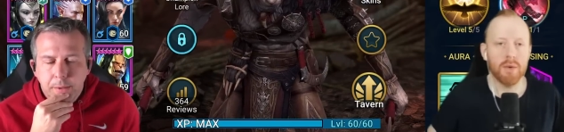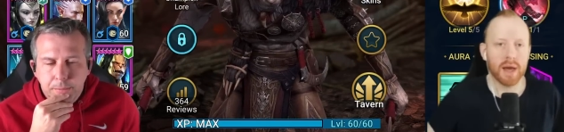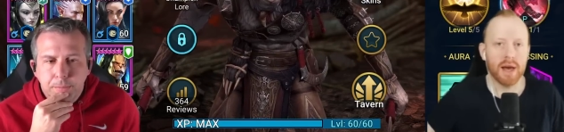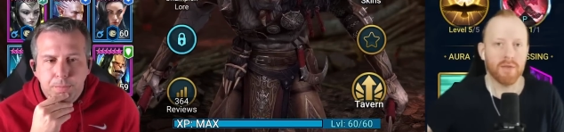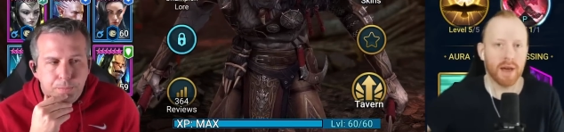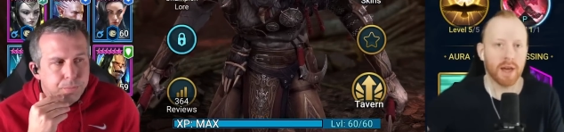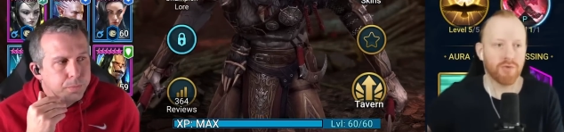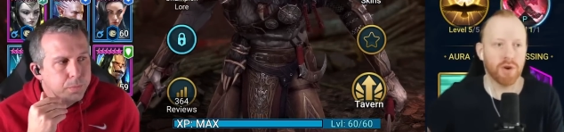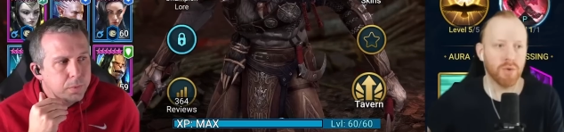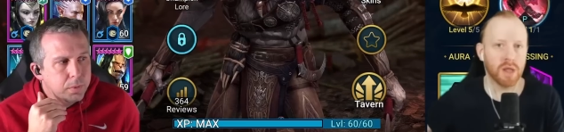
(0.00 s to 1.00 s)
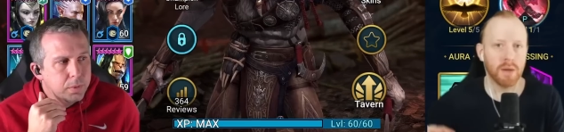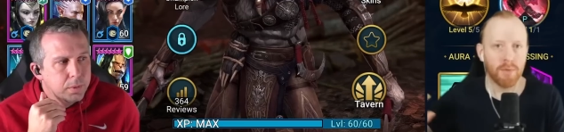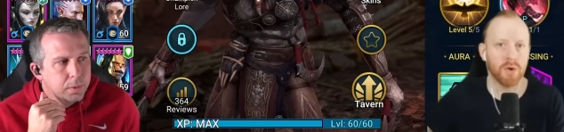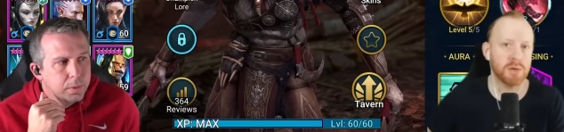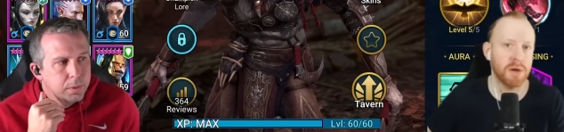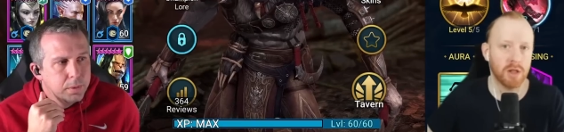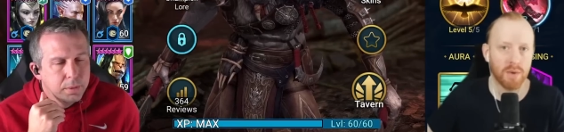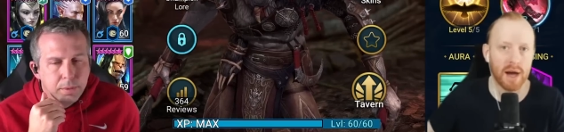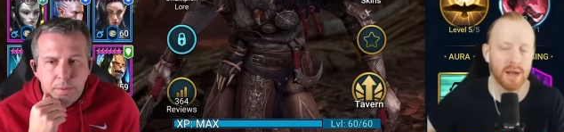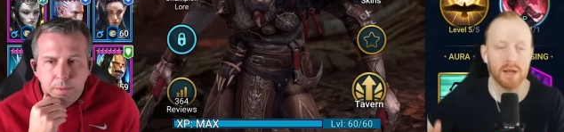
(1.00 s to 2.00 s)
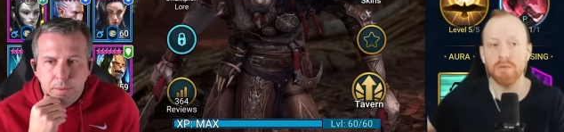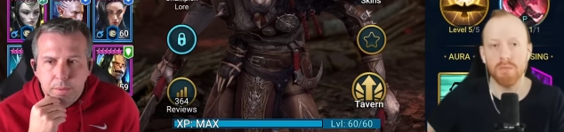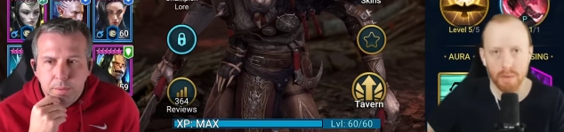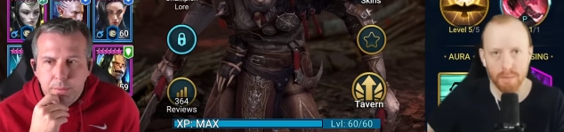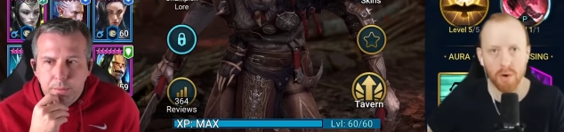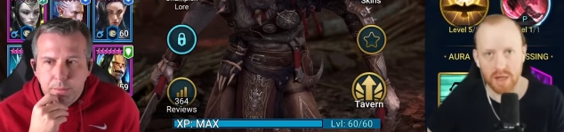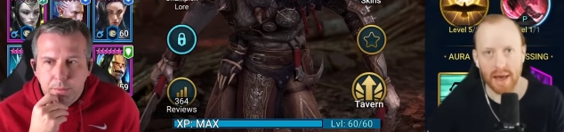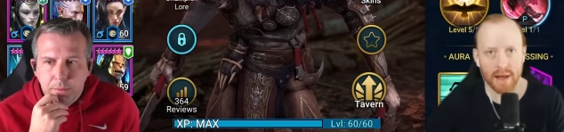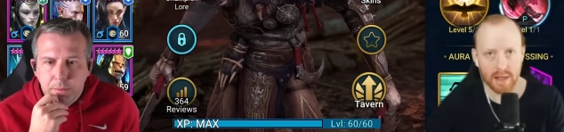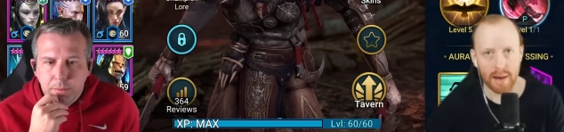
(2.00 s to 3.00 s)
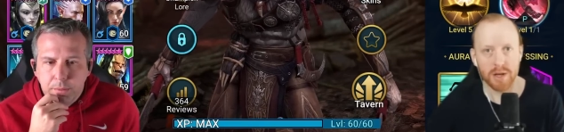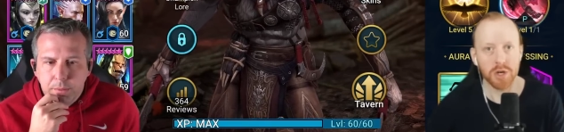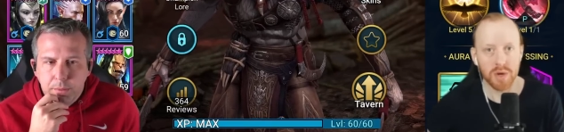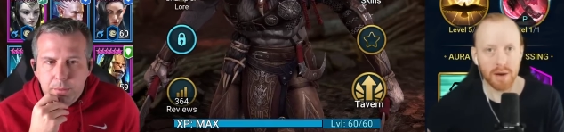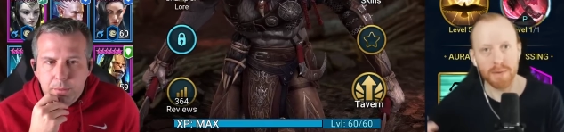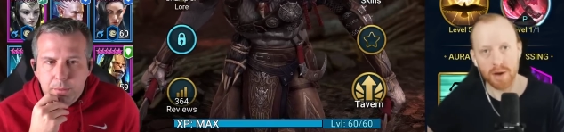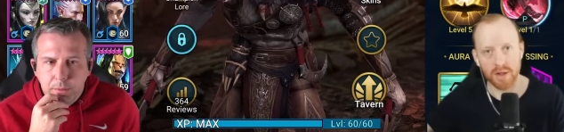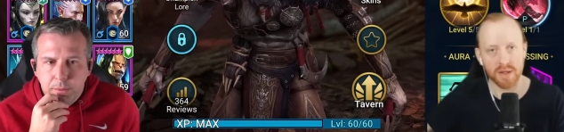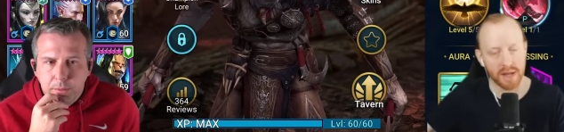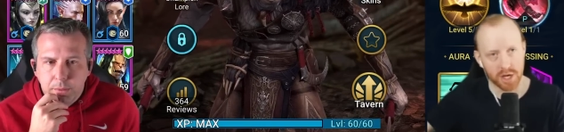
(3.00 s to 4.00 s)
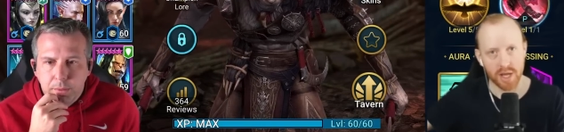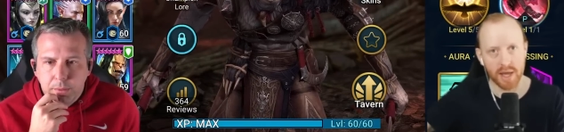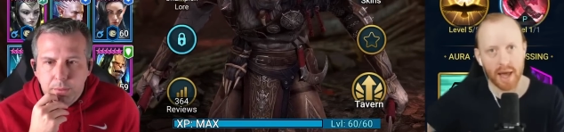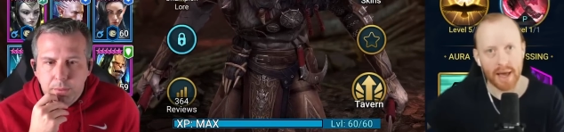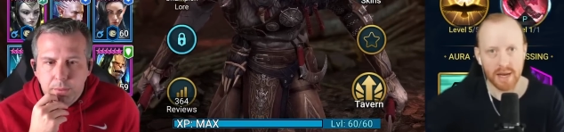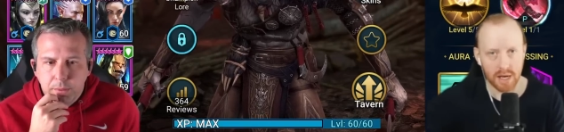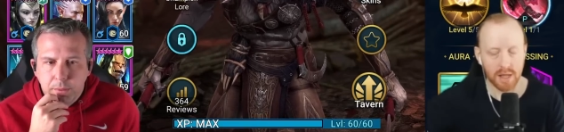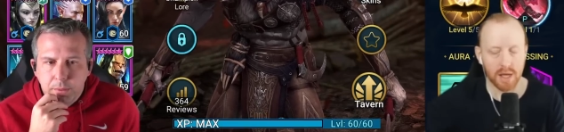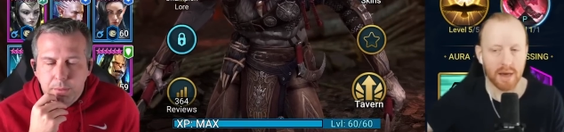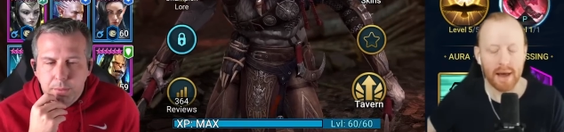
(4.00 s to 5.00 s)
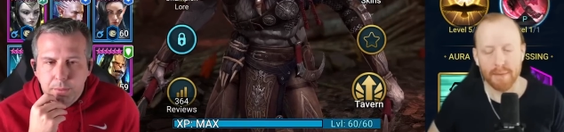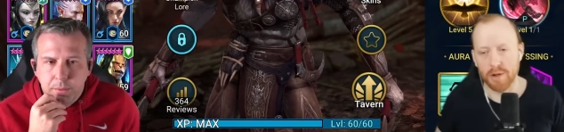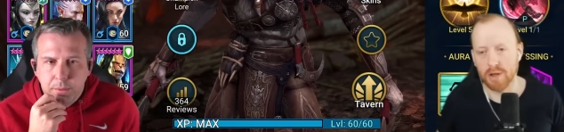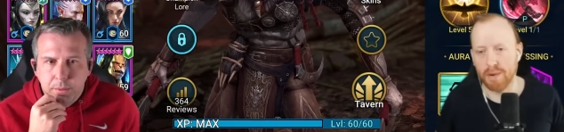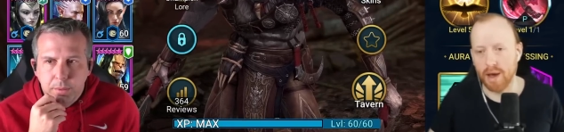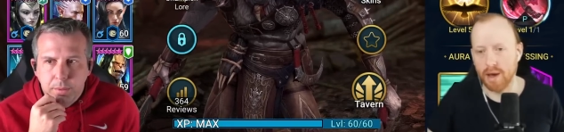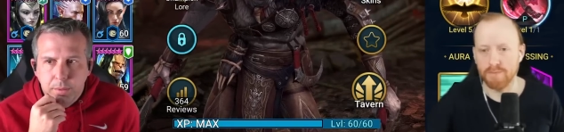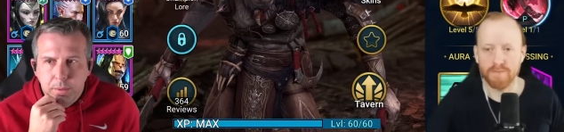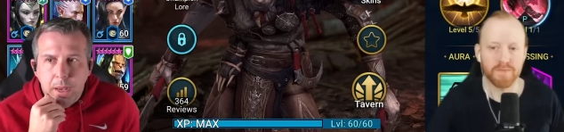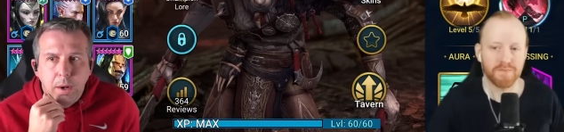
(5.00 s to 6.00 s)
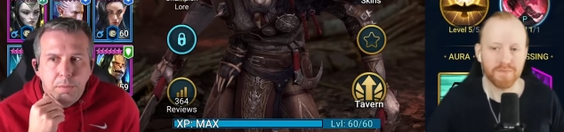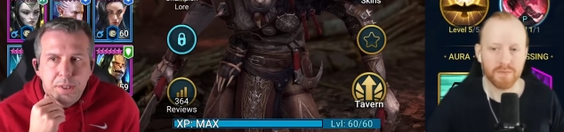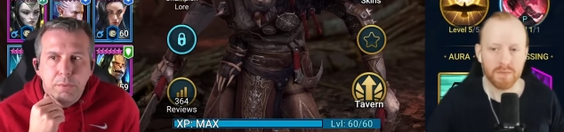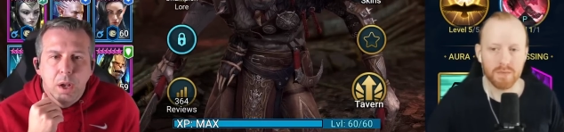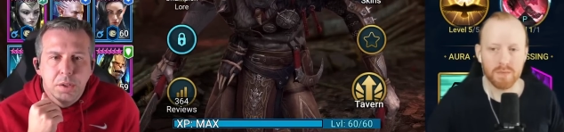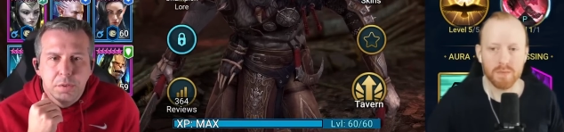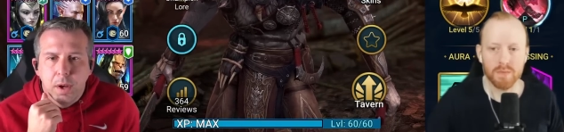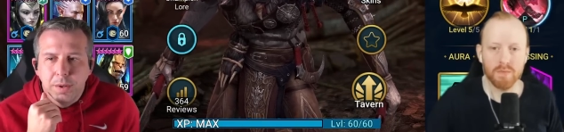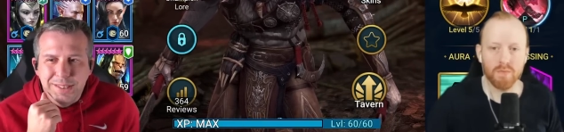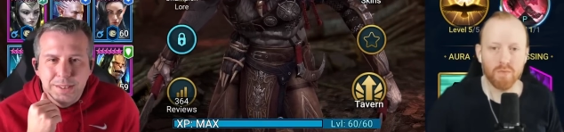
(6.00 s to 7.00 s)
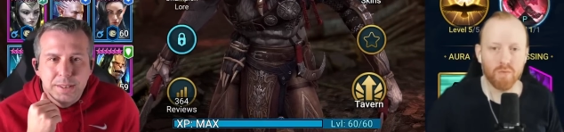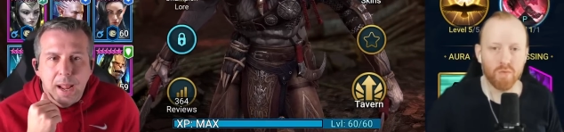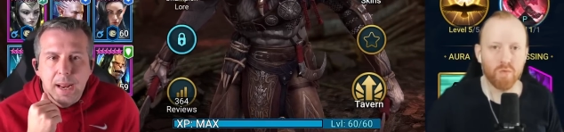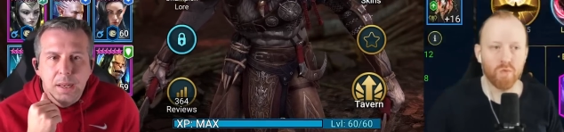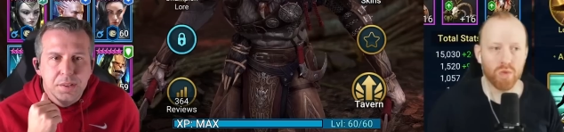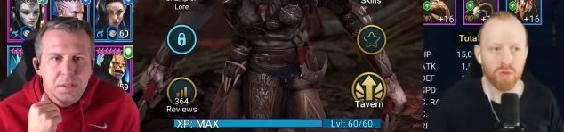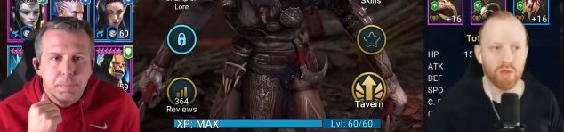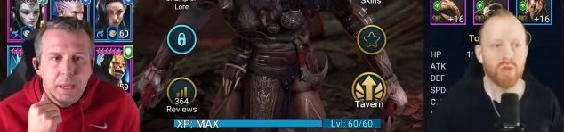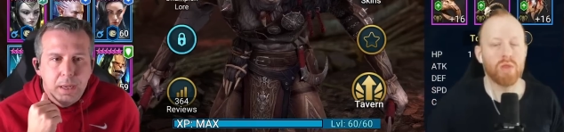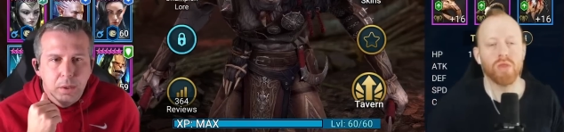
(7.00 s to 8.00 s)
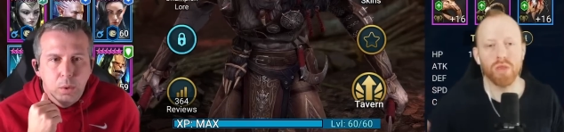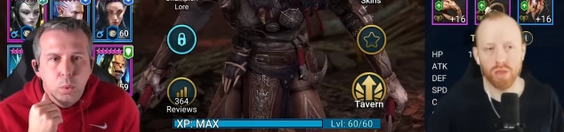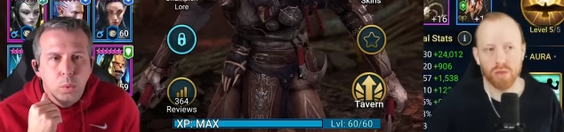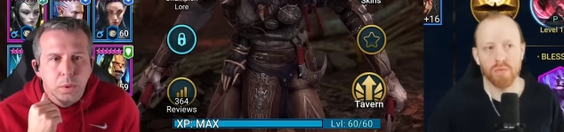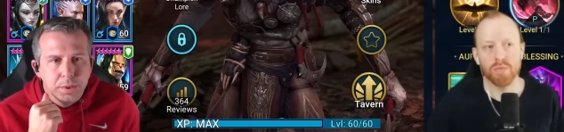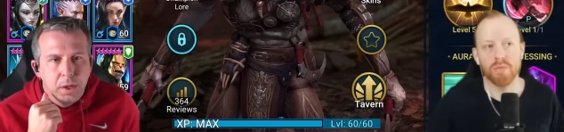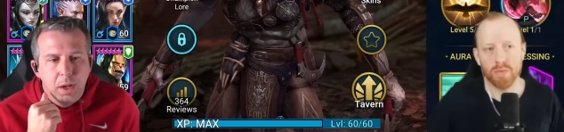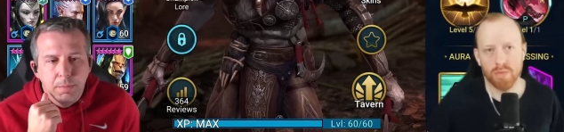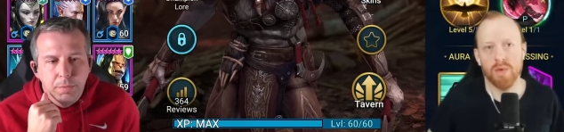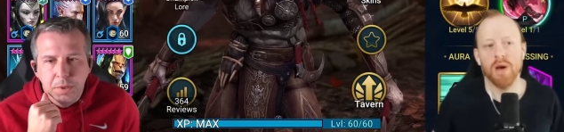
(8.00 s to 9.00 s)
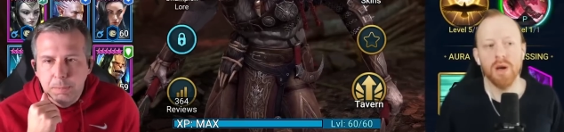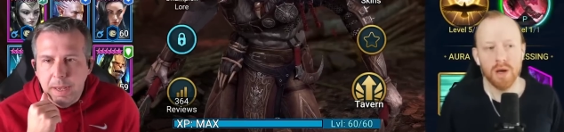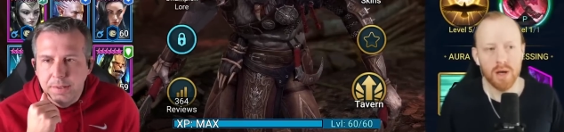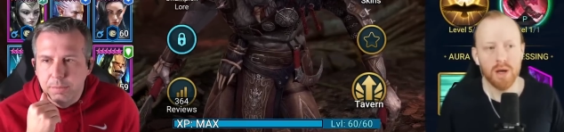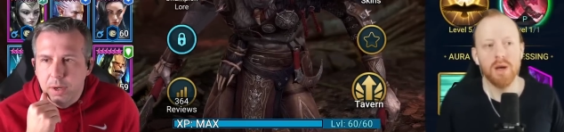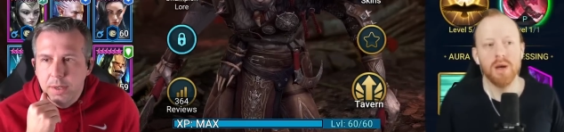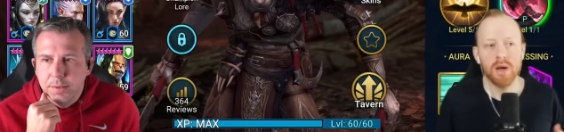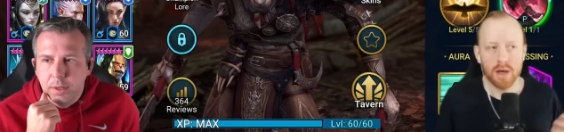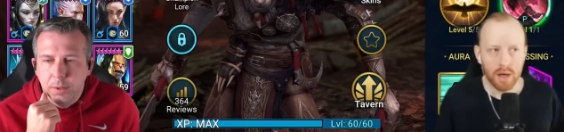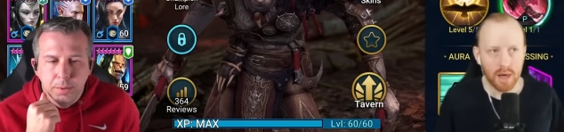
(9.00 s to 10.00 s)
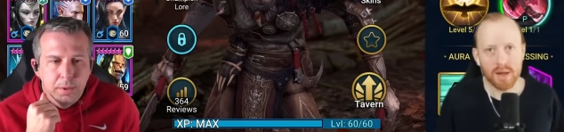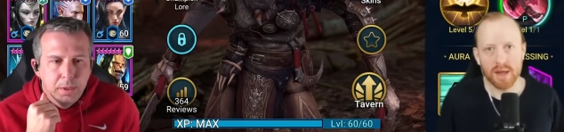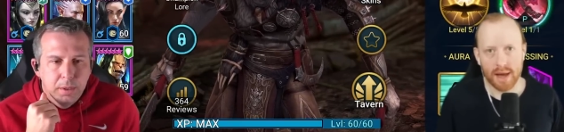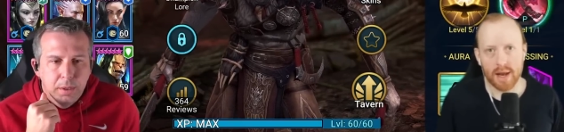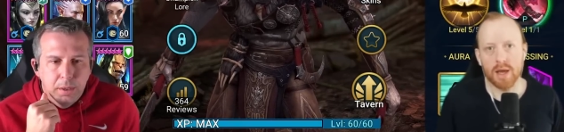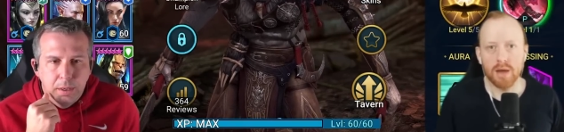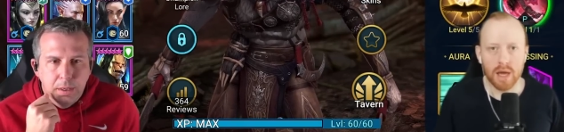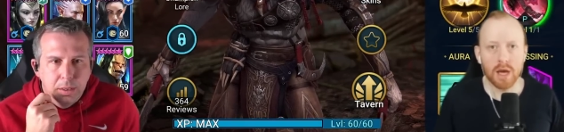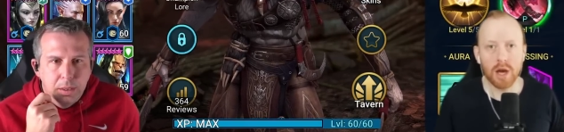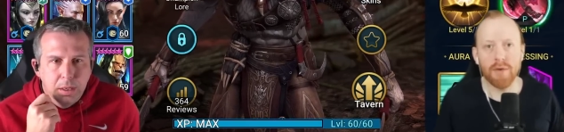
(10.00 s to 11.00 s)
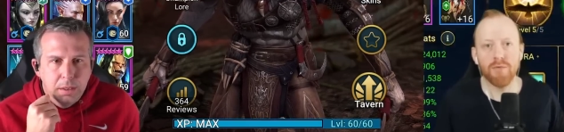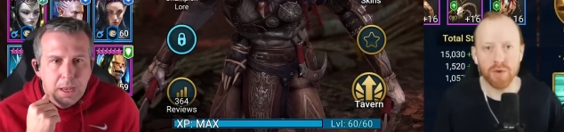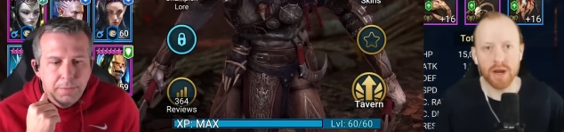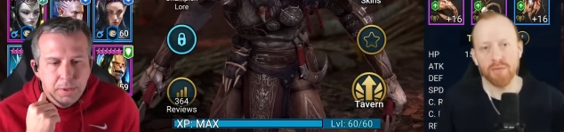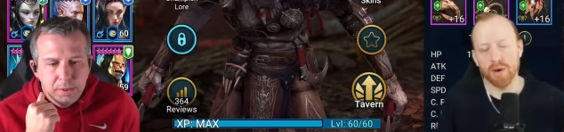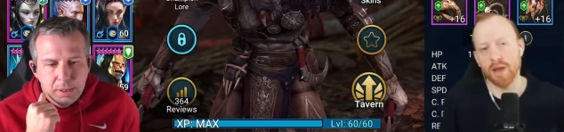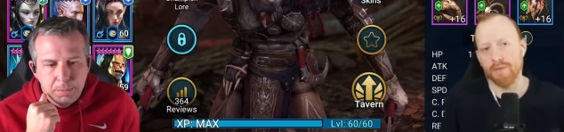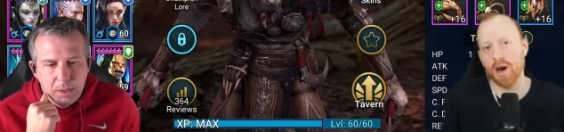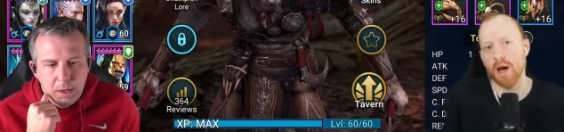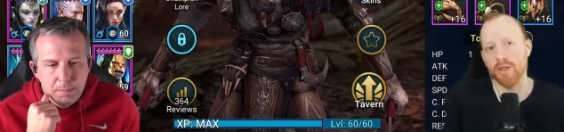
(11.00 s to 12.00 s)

Speaker 1: it kind of like grew. So the more speed you added, the more attack damage you did because essentially it added into the attack multiplier.
Speaker 2: And obviously, Razelvarg is scaling speed all the time through his passive, right? So exactly, you can get uh, really, even really someone